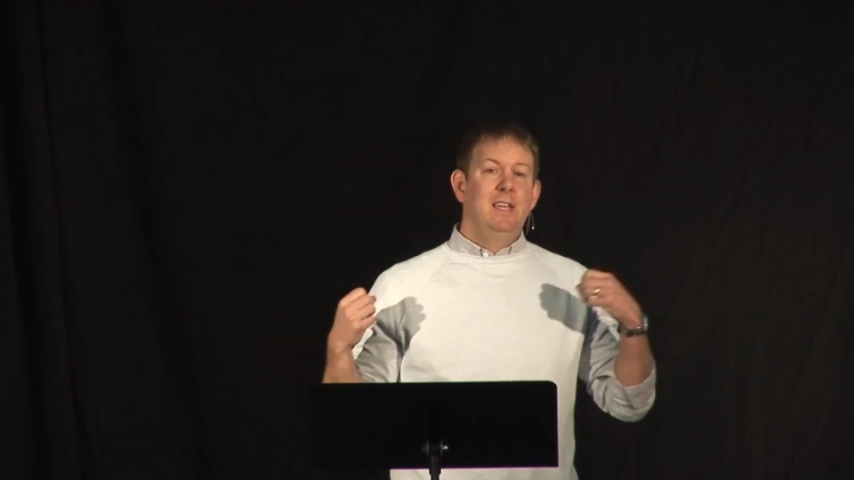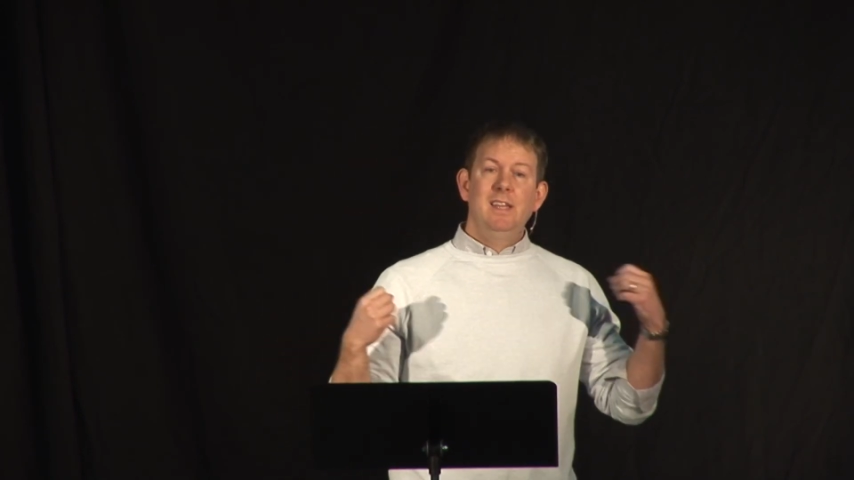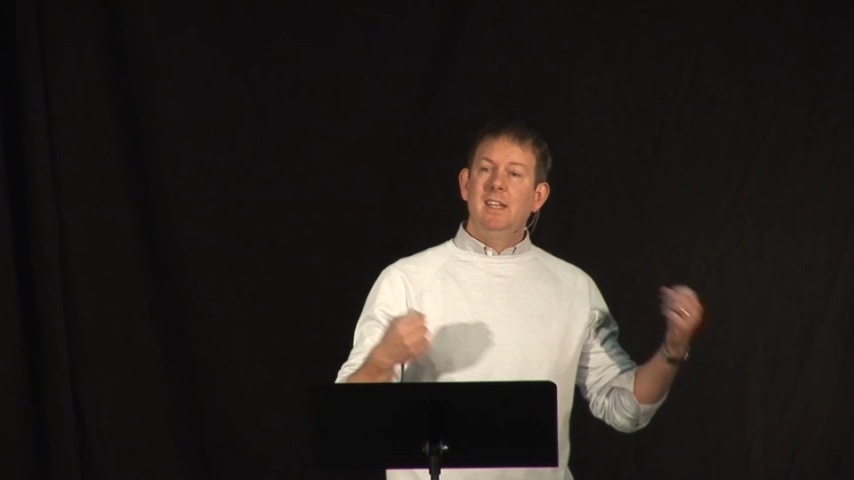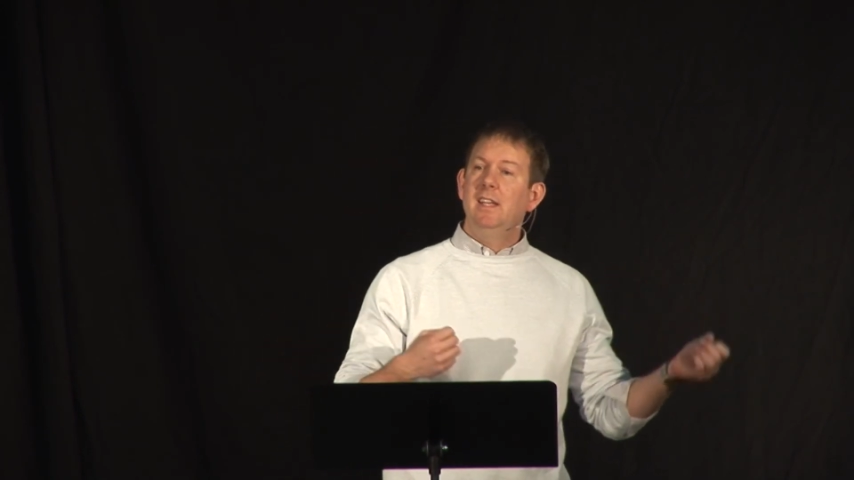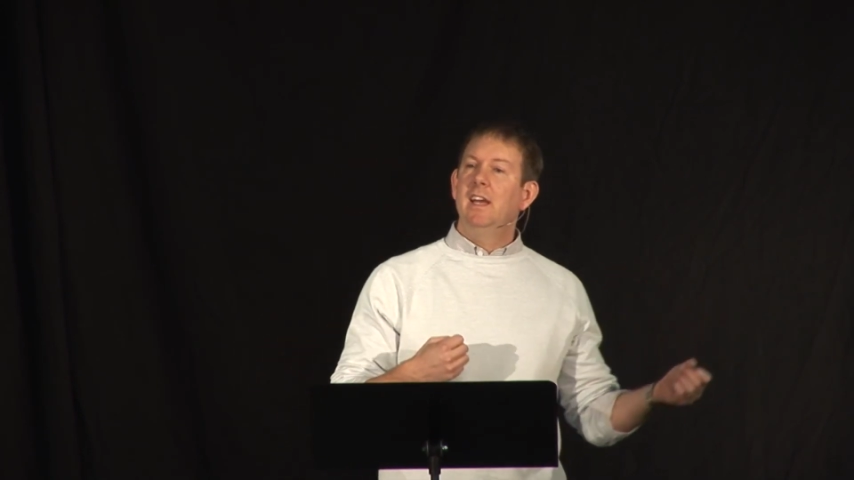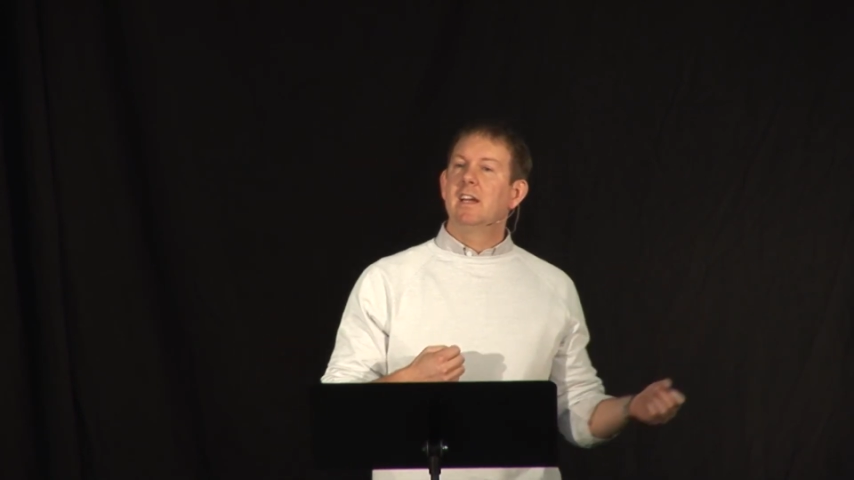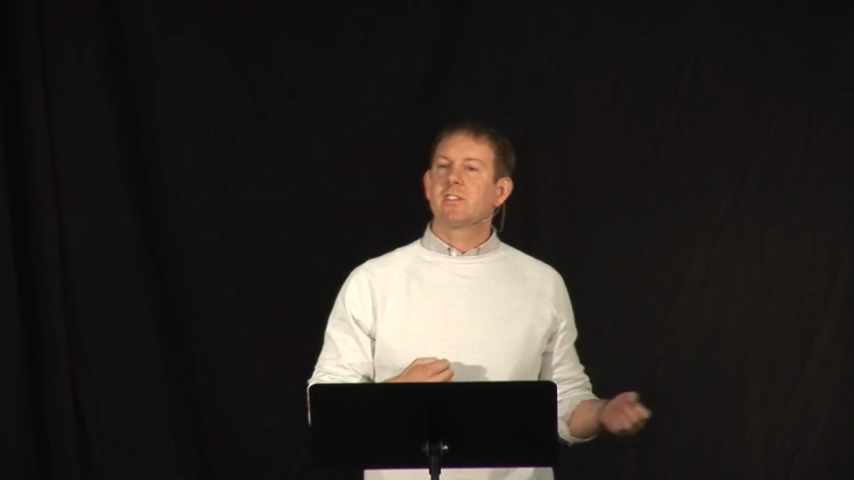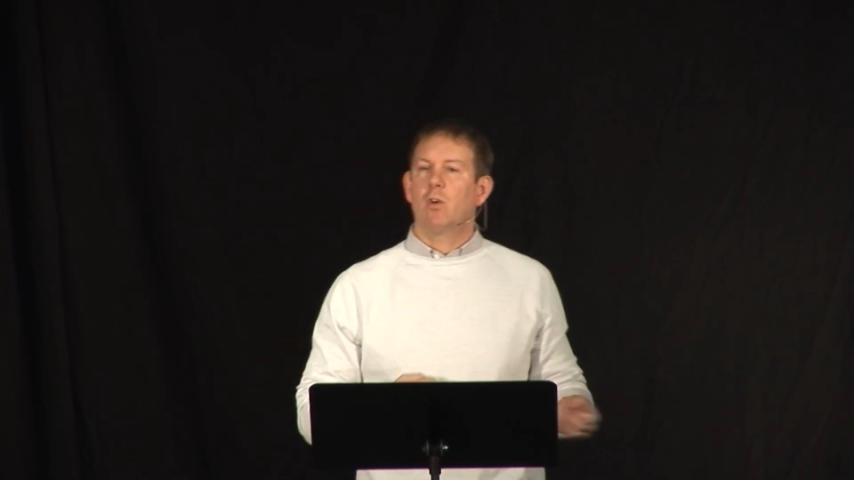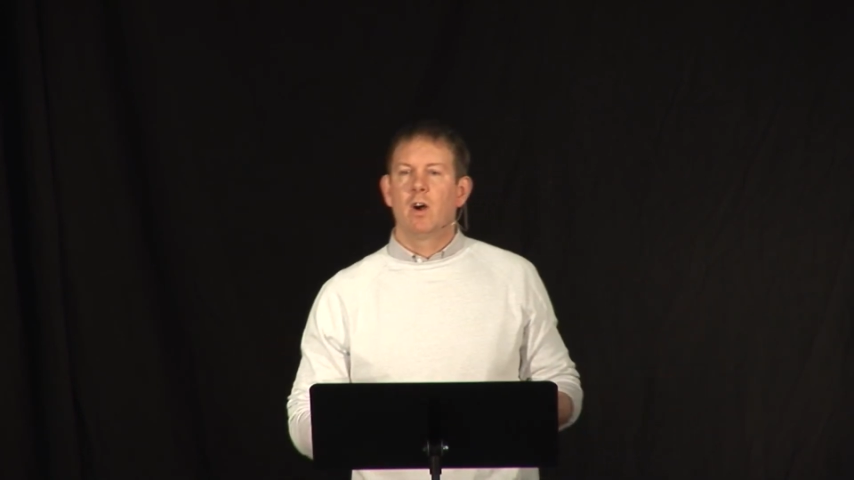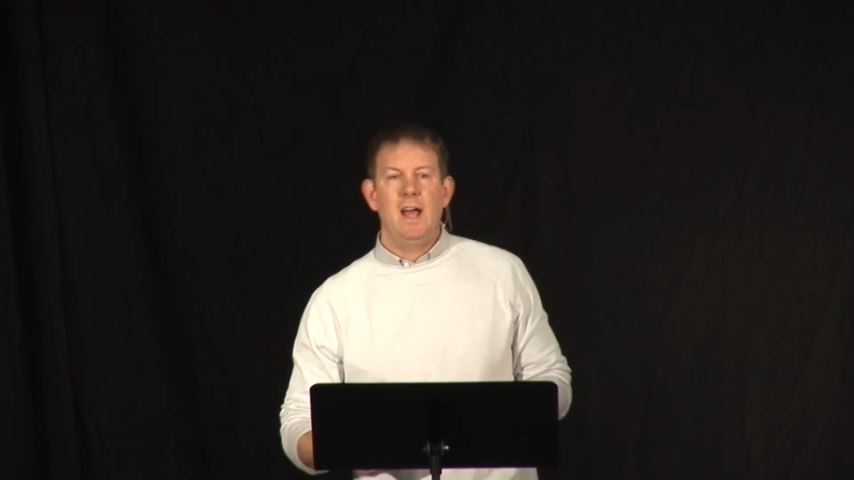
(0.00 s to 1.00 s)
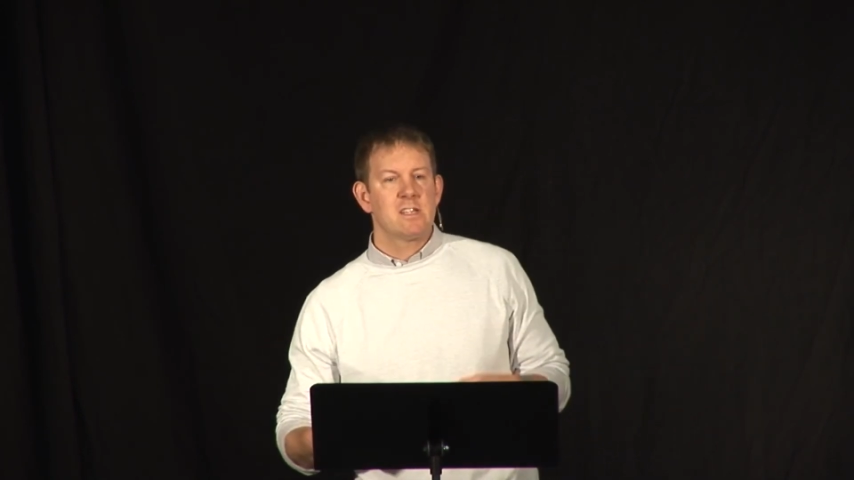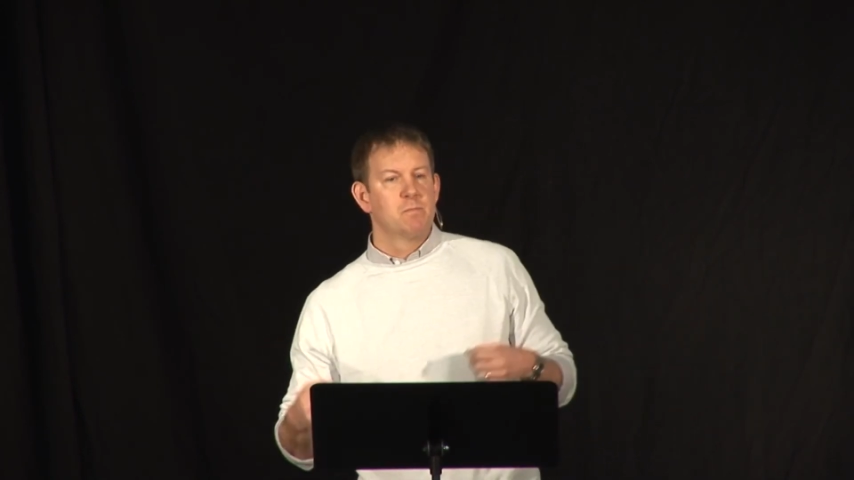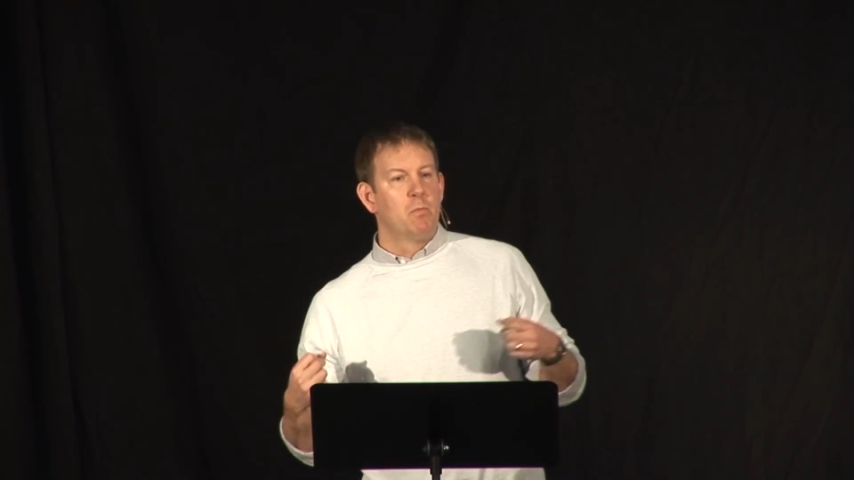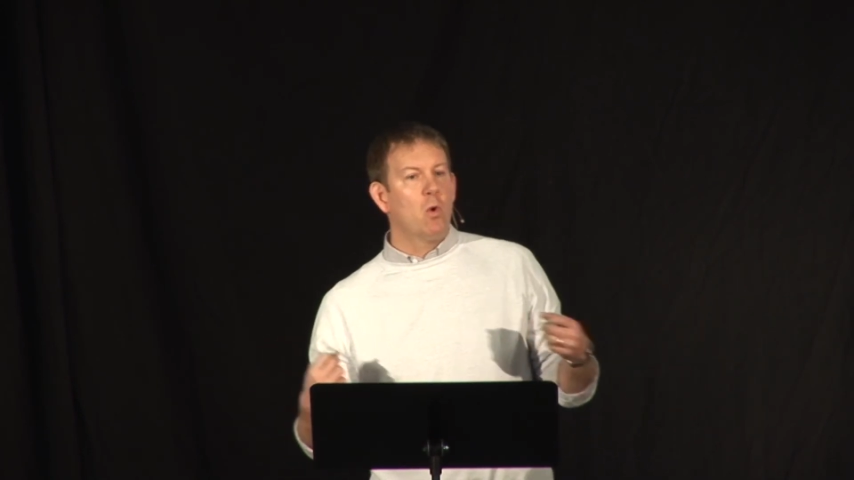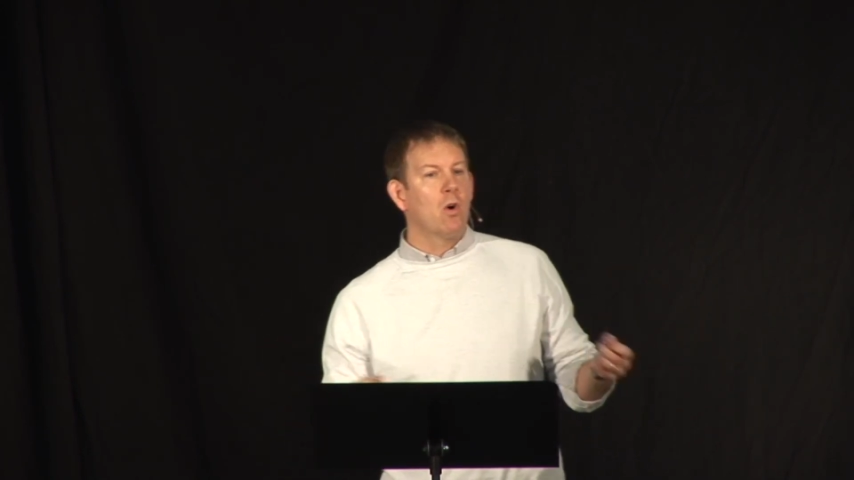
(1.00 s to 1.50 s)
idiots or as
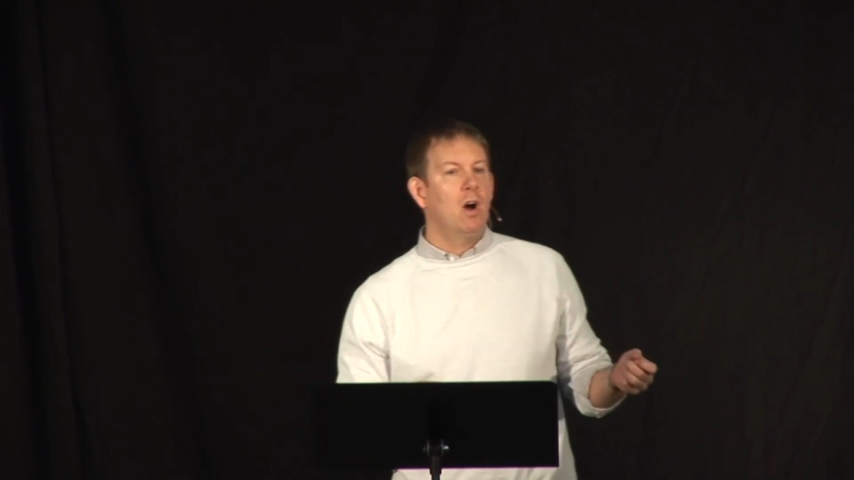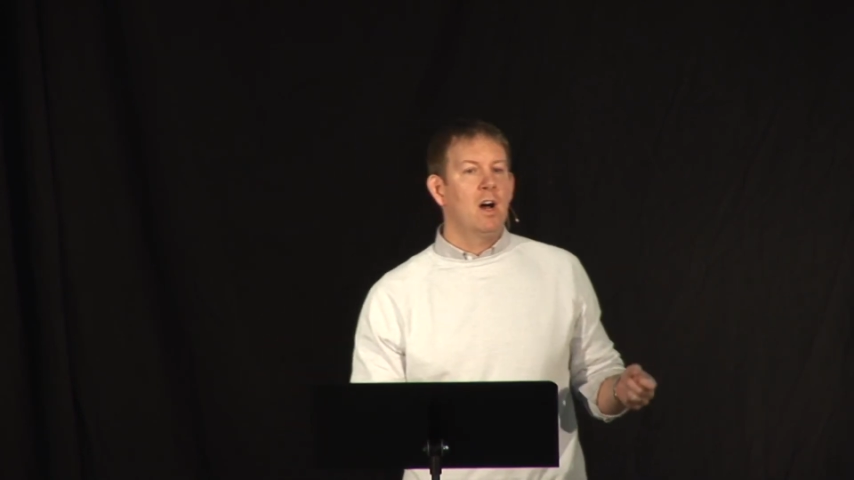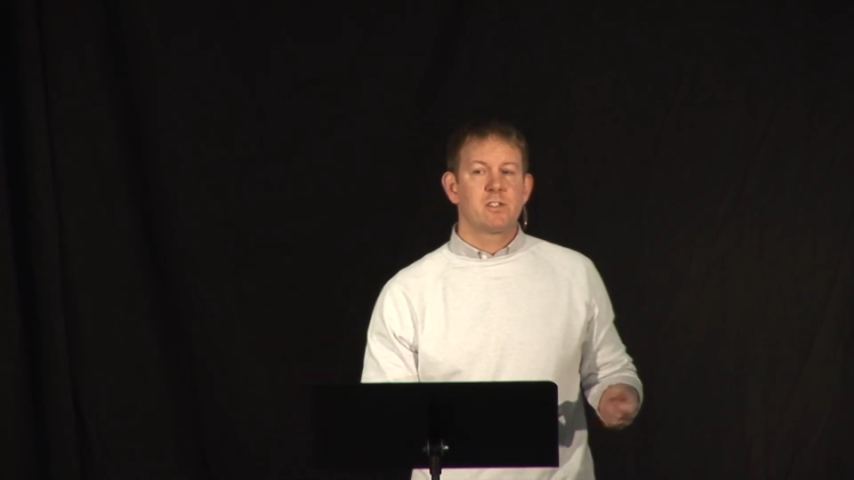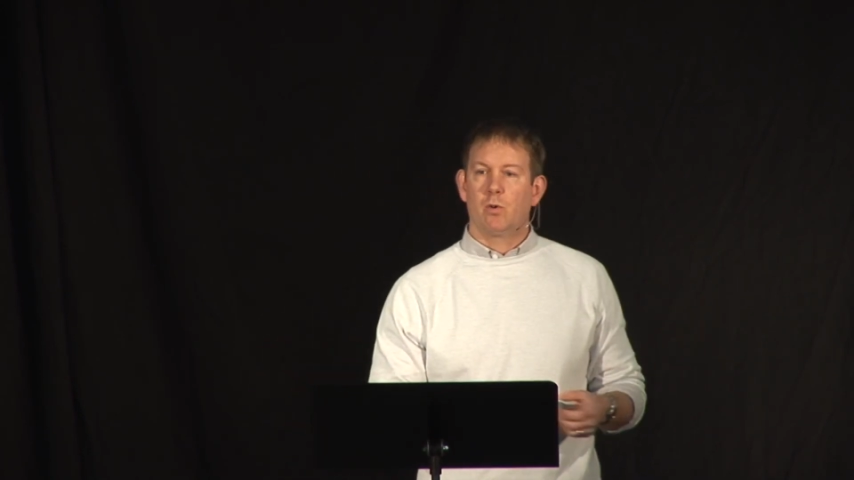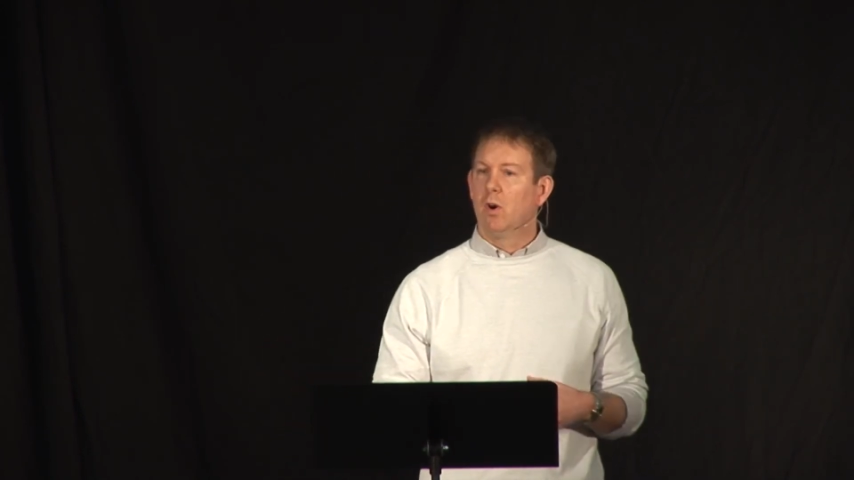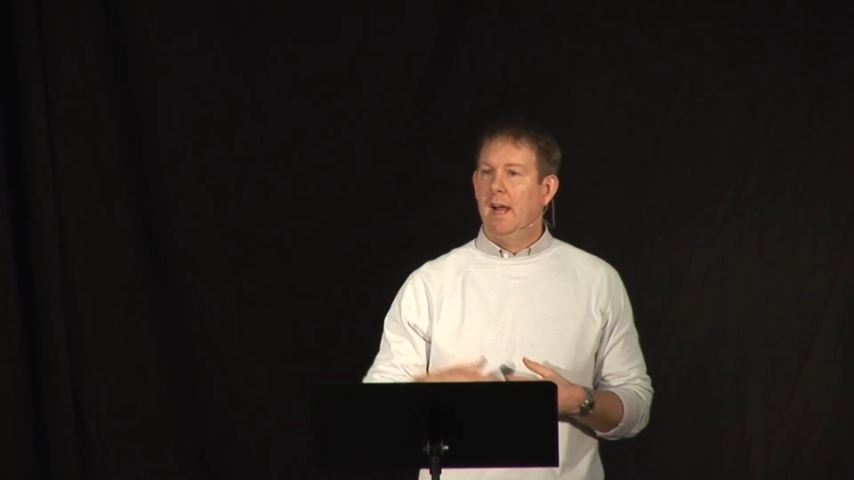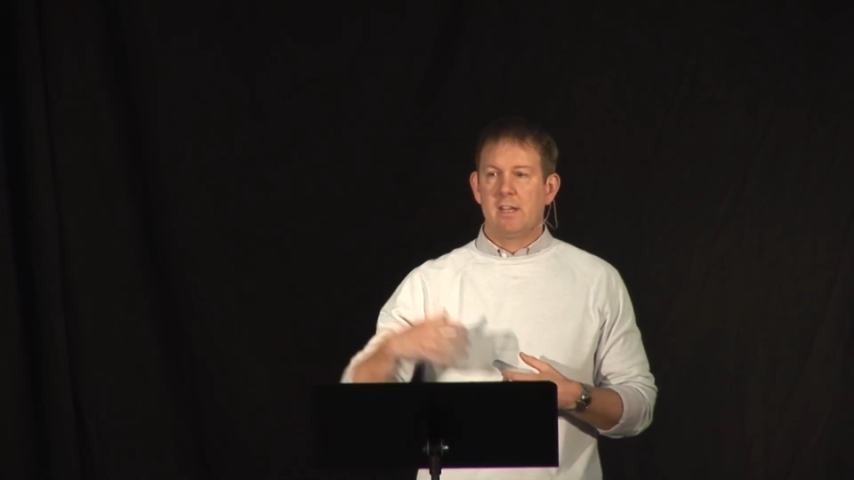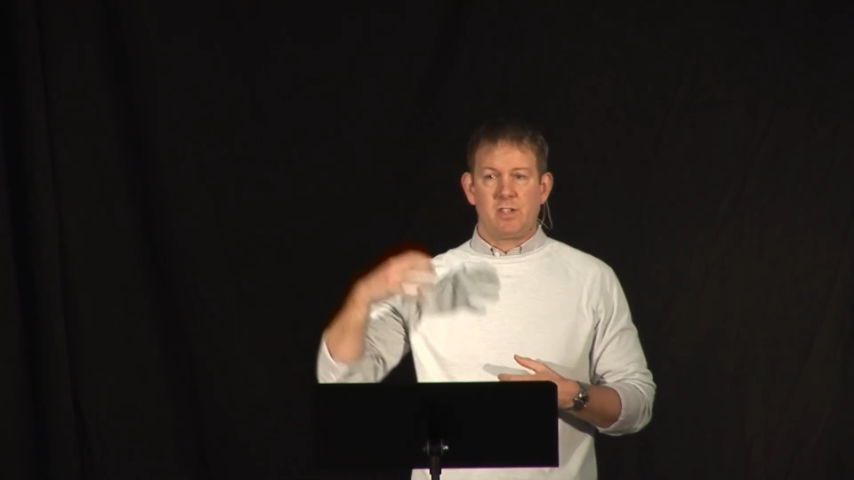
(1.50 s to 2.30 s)
morons or as,